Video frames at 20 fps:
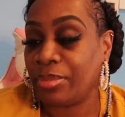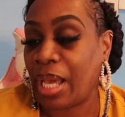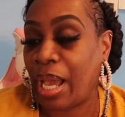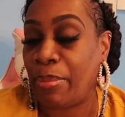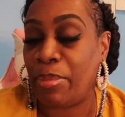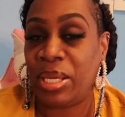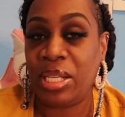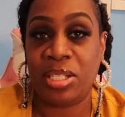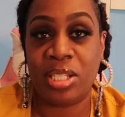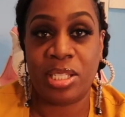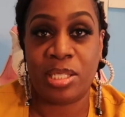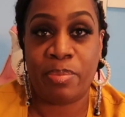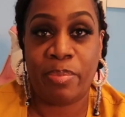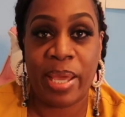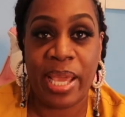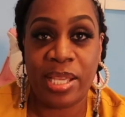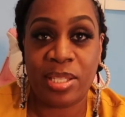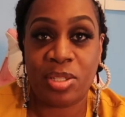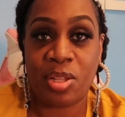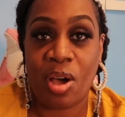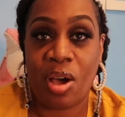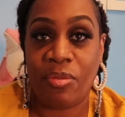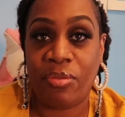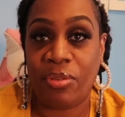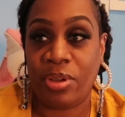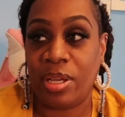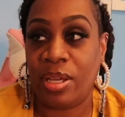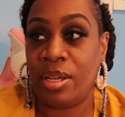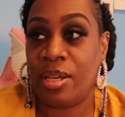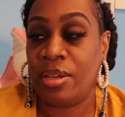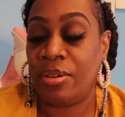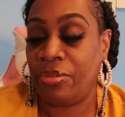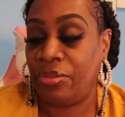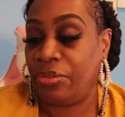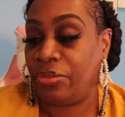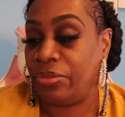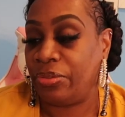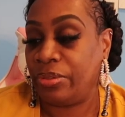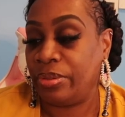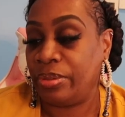I mean, just based off
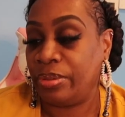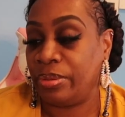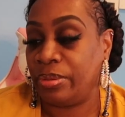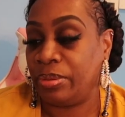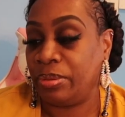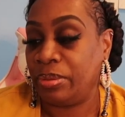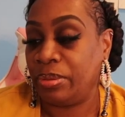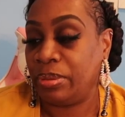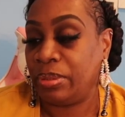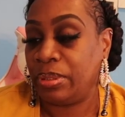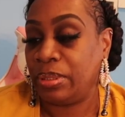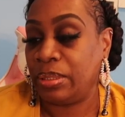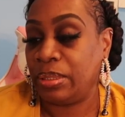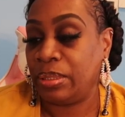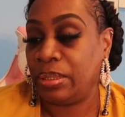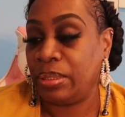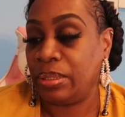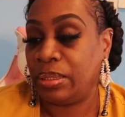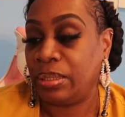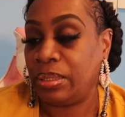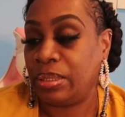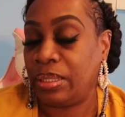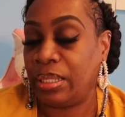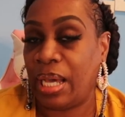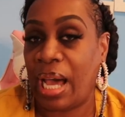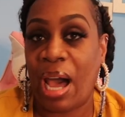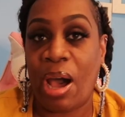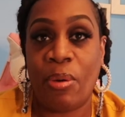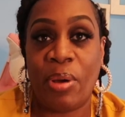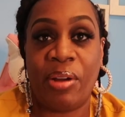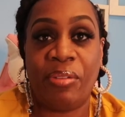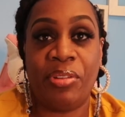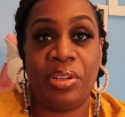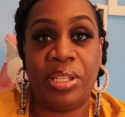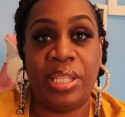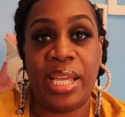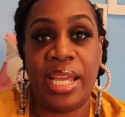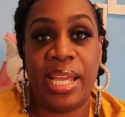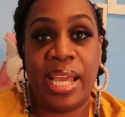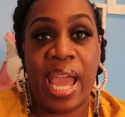of how
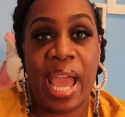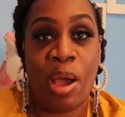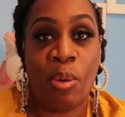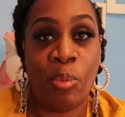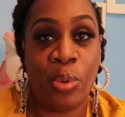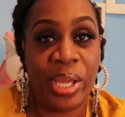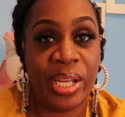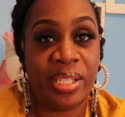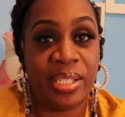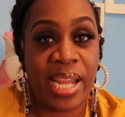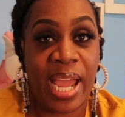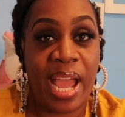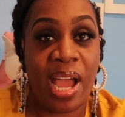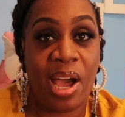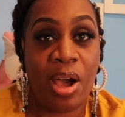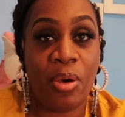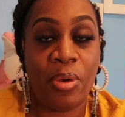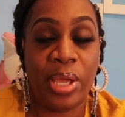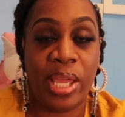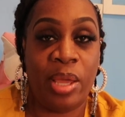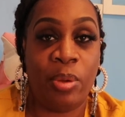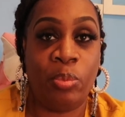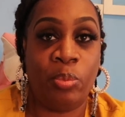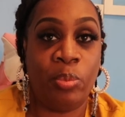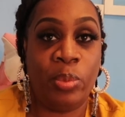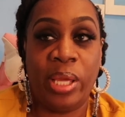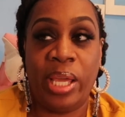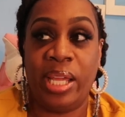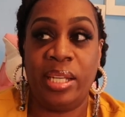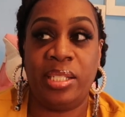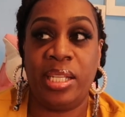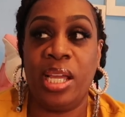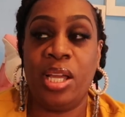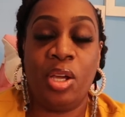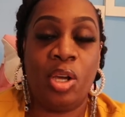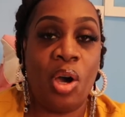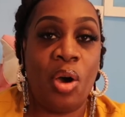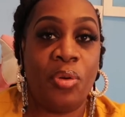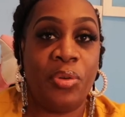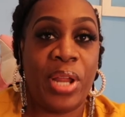everything had went down, it it
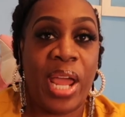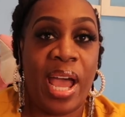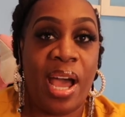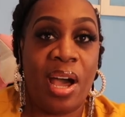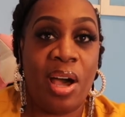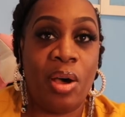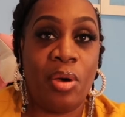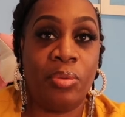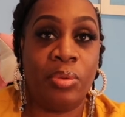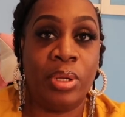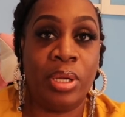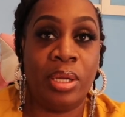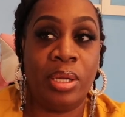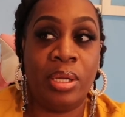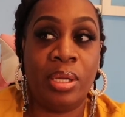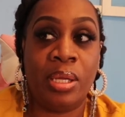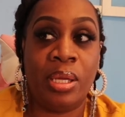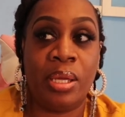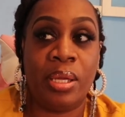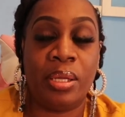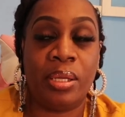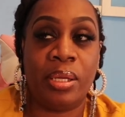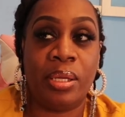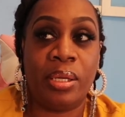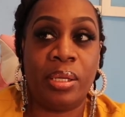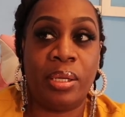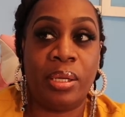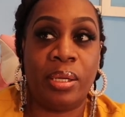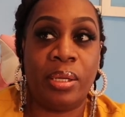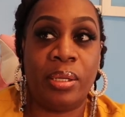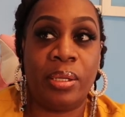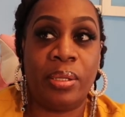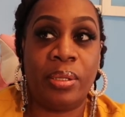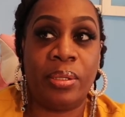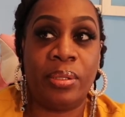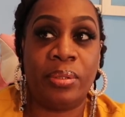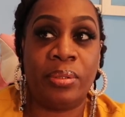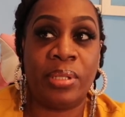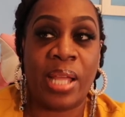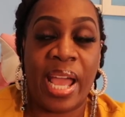didn't go down
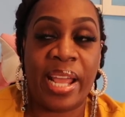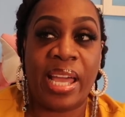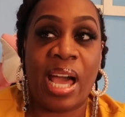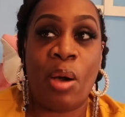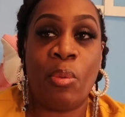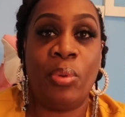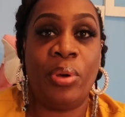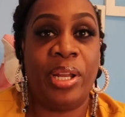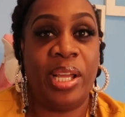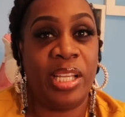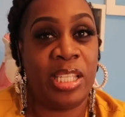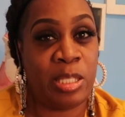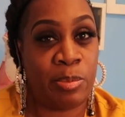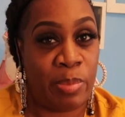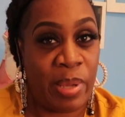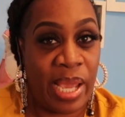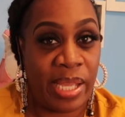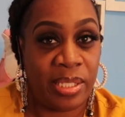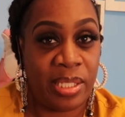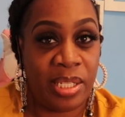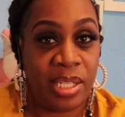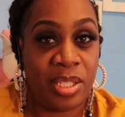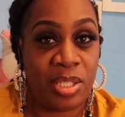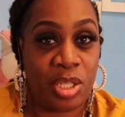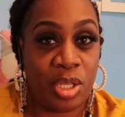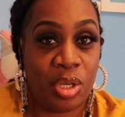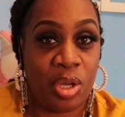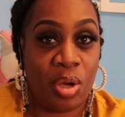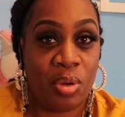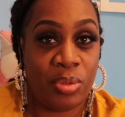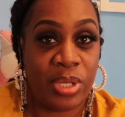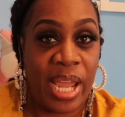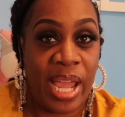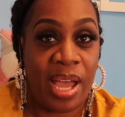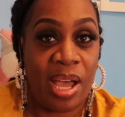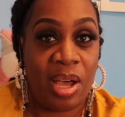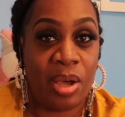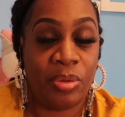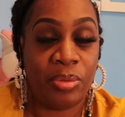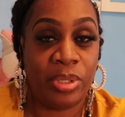like I would expected it to go
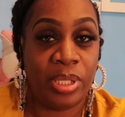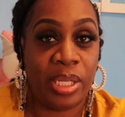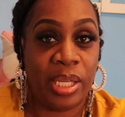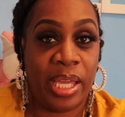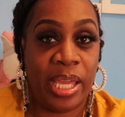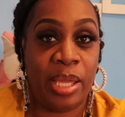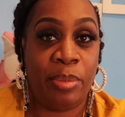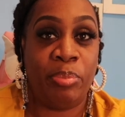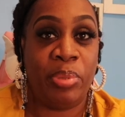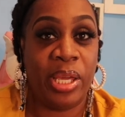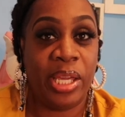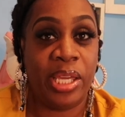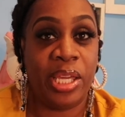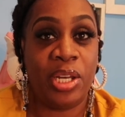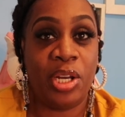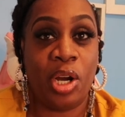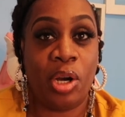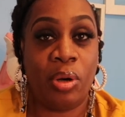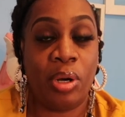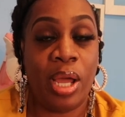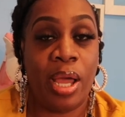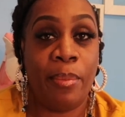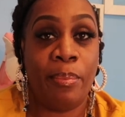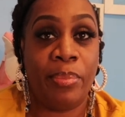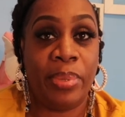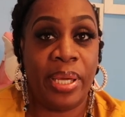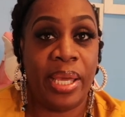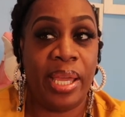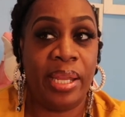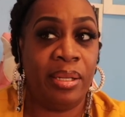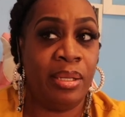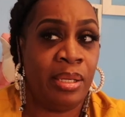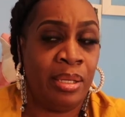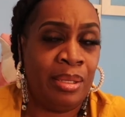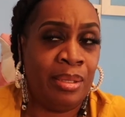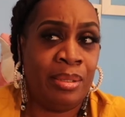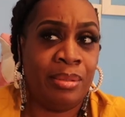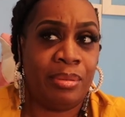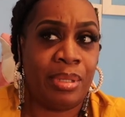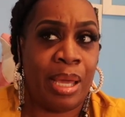down in picking her up. But
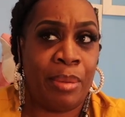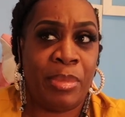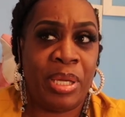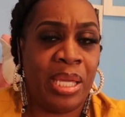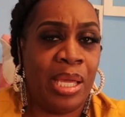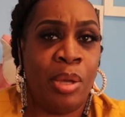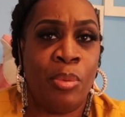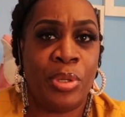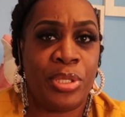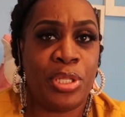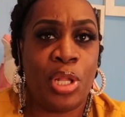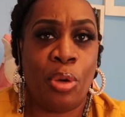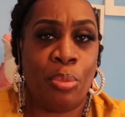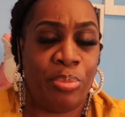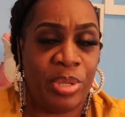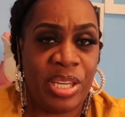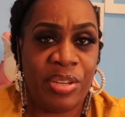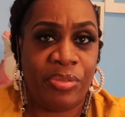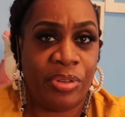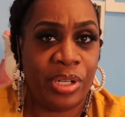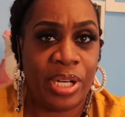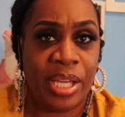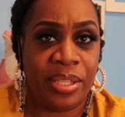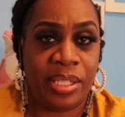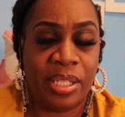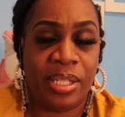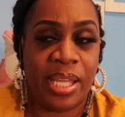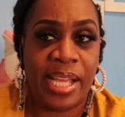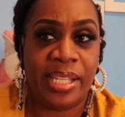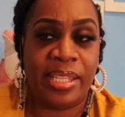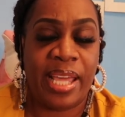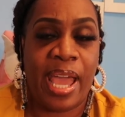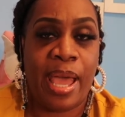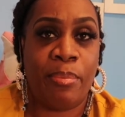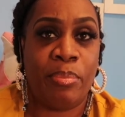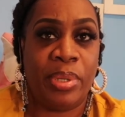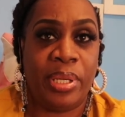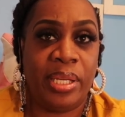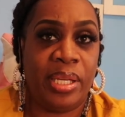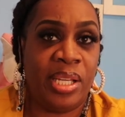I mean, it was no beef or nothing like
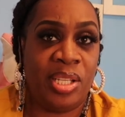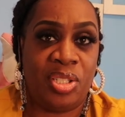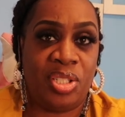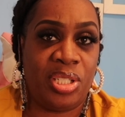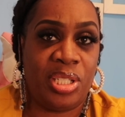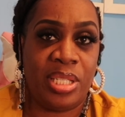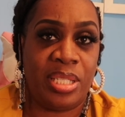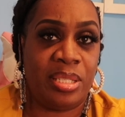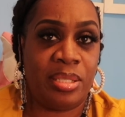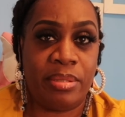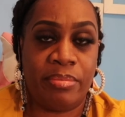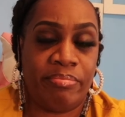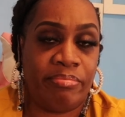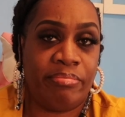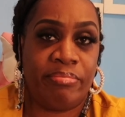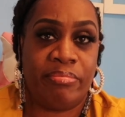that, but it's just,